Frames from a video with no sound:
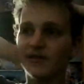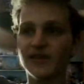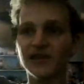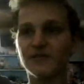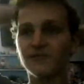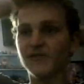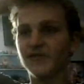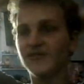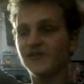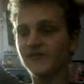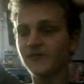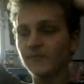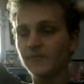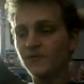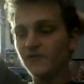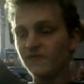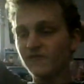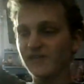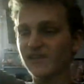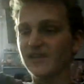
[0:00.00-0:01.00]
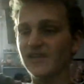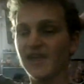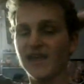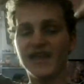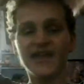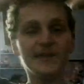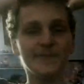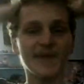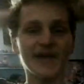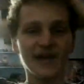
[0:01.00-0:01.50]
when this movie
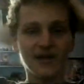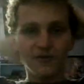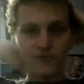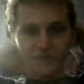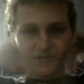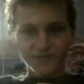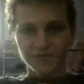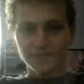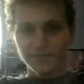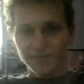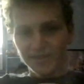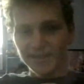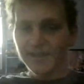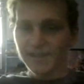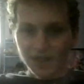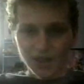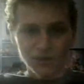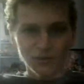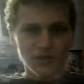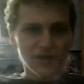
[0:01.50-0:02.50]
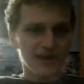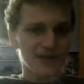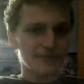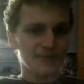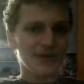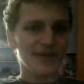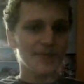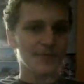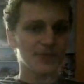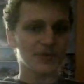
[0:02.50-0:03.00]
came out, like a lot of
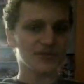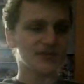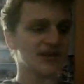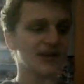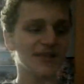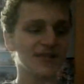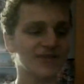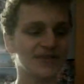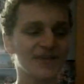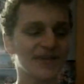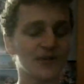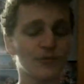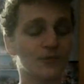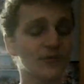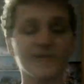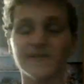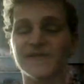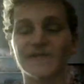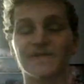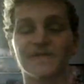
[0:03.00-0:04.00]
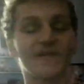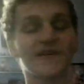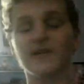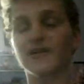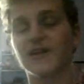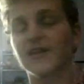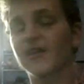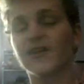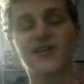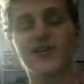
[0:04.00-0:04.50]
people didn't think it was
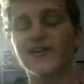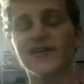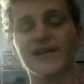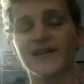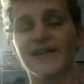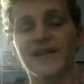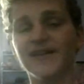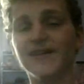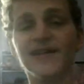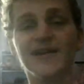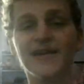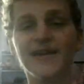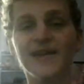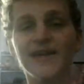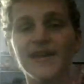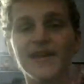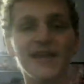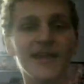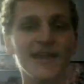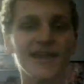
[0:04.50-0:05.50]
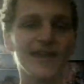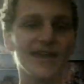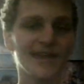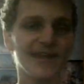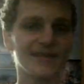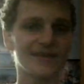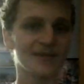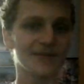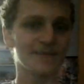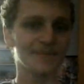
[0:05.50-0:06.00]
very good,
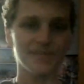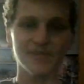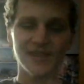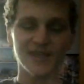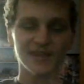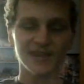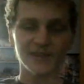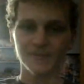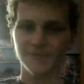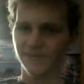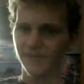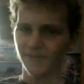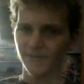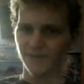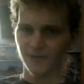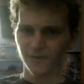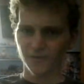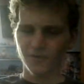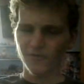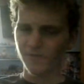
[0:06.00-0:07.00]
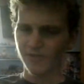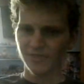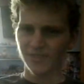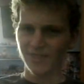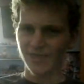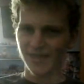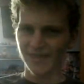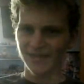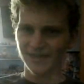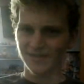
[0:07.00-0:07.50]
and I'm sitting there going
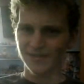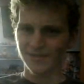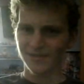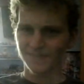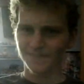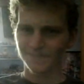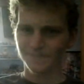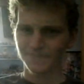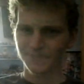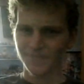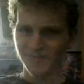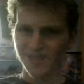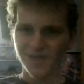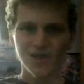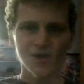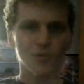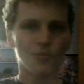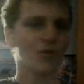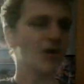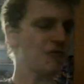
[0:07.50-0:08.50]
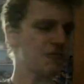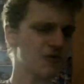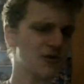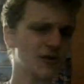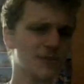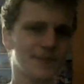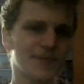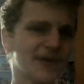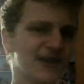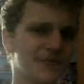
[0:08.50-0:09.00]
like, what
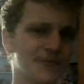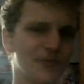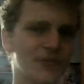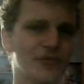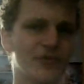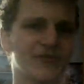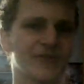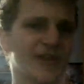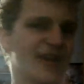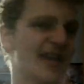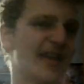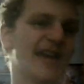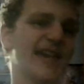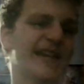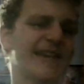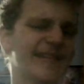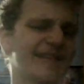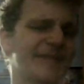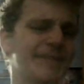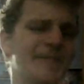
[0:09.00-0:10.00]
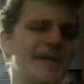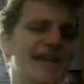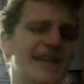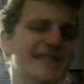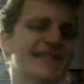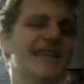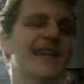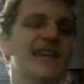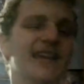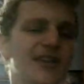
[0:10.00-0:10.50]
were people's
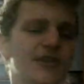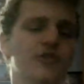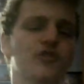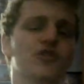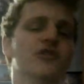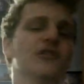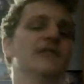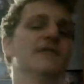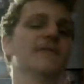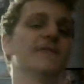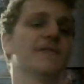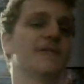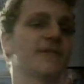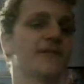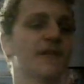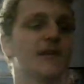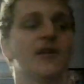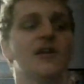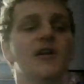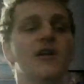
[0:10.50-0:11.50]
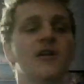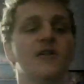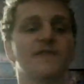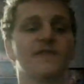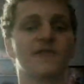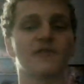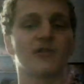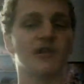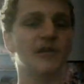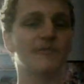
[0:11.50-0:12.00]
expectations
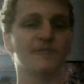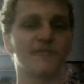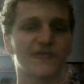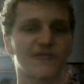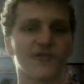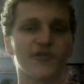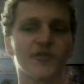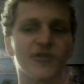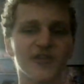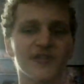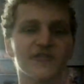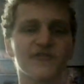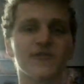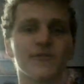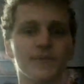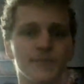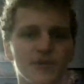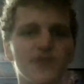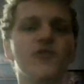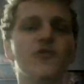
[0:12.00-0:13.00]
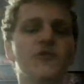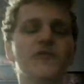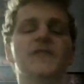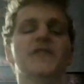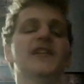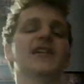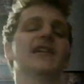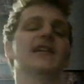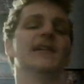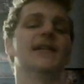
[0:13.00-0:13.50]
for this
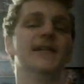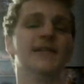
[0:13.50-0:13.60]
movie?